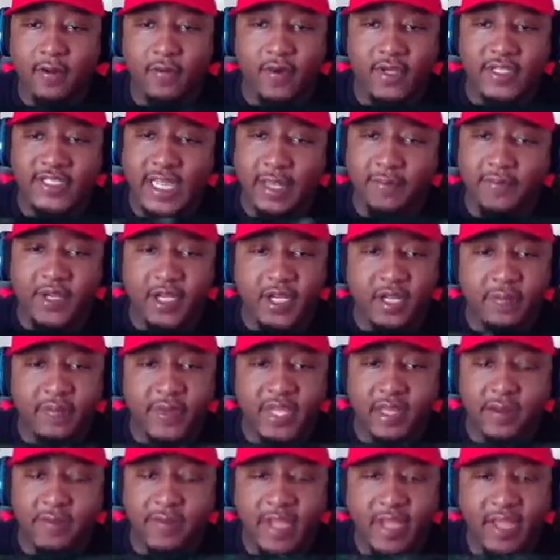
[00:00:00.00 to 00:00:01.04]
once I'm done
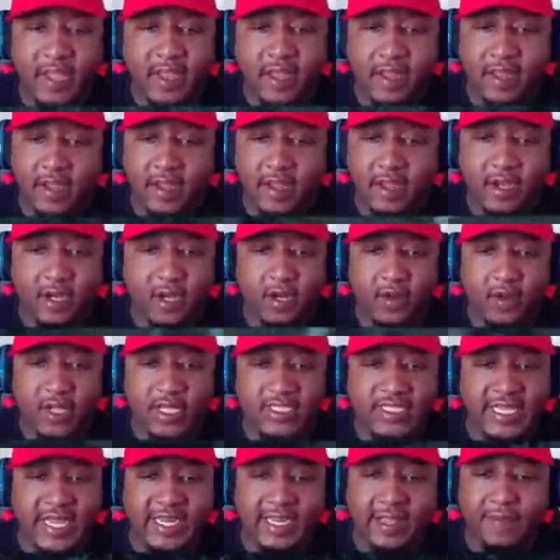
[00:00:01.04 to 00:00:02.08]
being mad. You know,
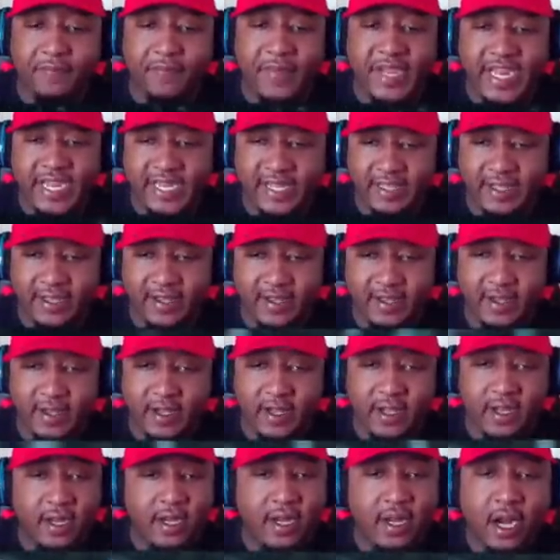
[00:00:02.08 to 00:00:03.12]
it's like immediate.
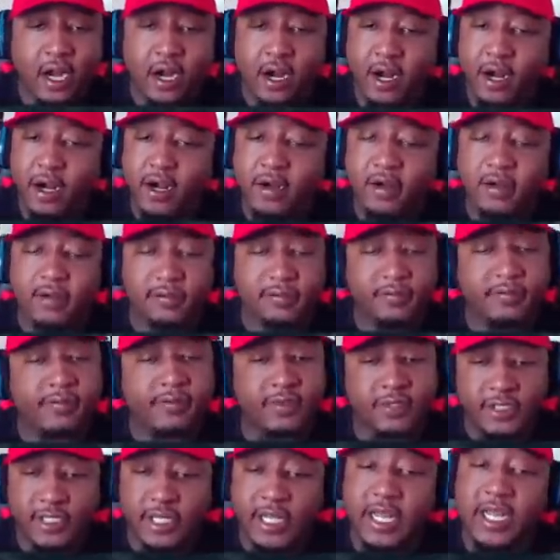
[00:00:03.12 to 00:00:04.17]
Her,
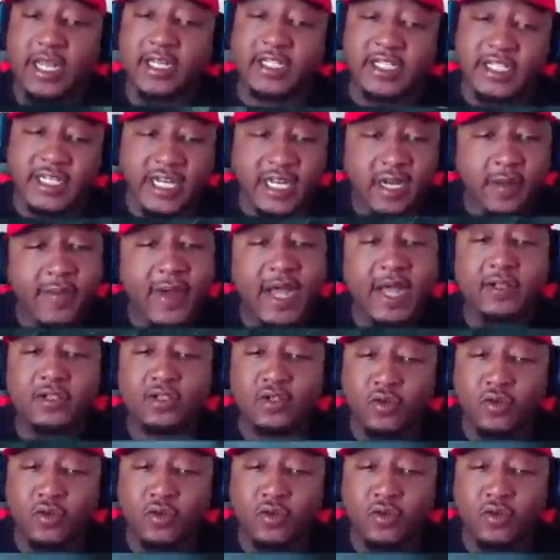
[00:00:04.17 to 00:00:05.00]
yeah, she need about